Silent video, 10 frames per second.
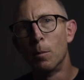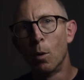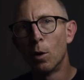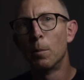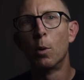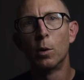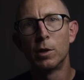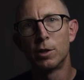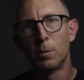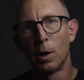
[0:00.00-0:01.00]
more
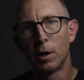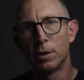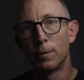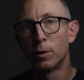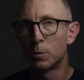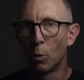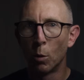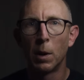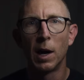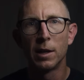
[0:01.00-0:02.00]
important to monitor for
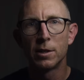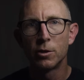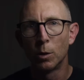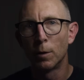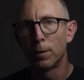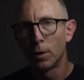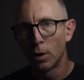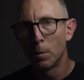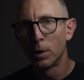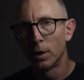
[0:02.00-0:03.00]
small pilots due to a
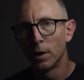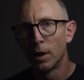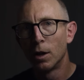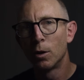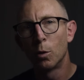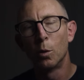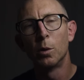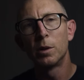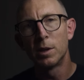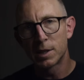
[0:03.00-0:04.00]
phenomenon
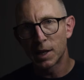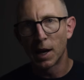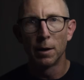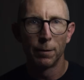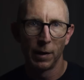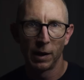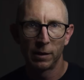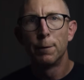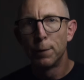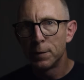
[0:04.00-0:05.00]
called the scale effect.
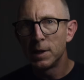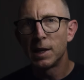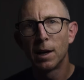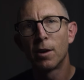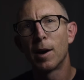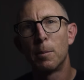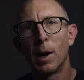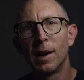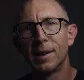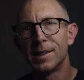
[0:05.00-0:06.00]
A 50 kilogram
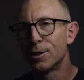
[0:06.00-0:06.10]
pilot